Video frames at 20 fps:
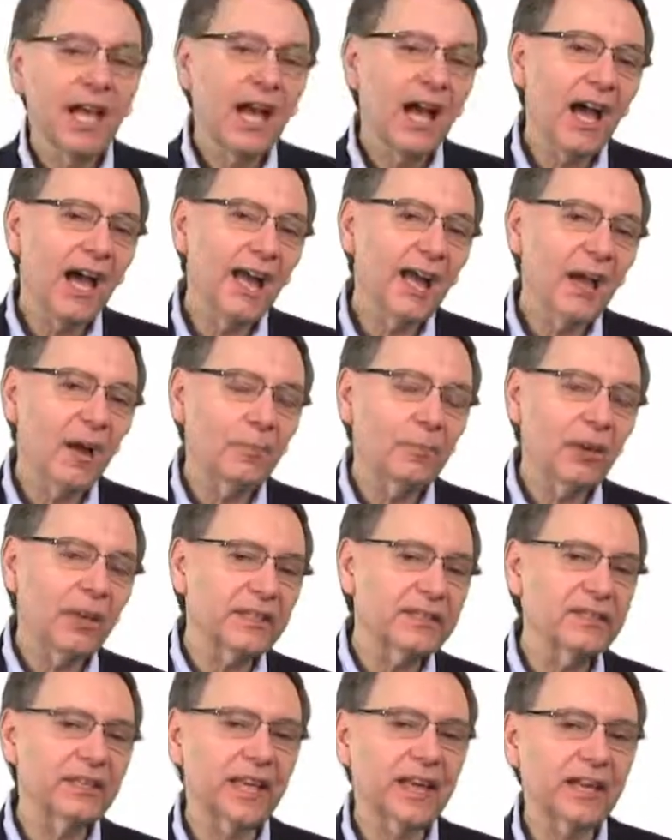Hi, I'm
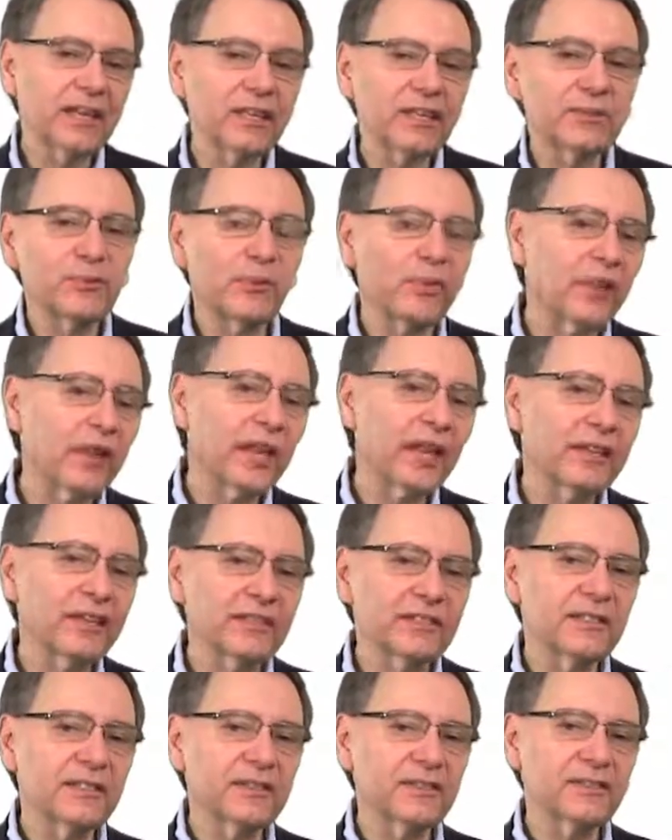Les Landis with
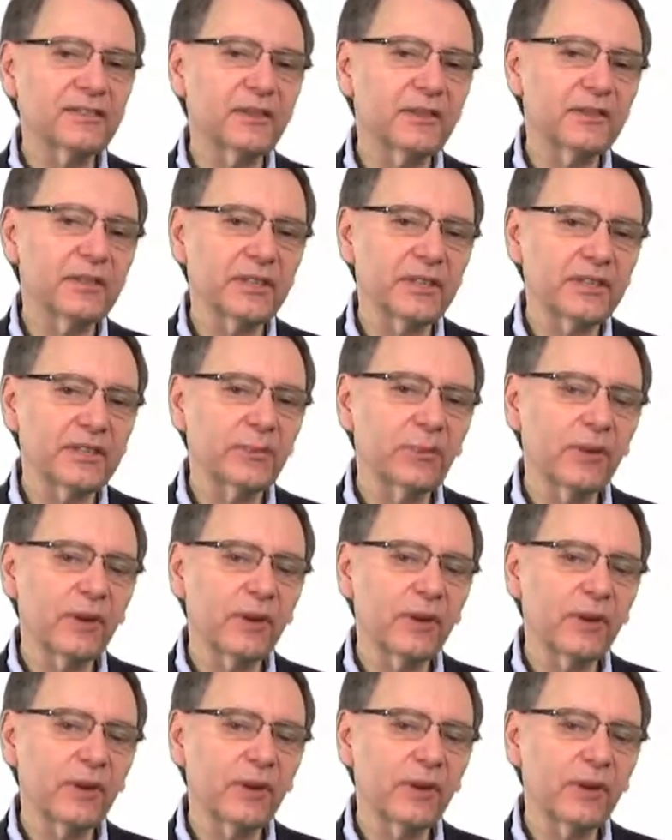Landis & Associates.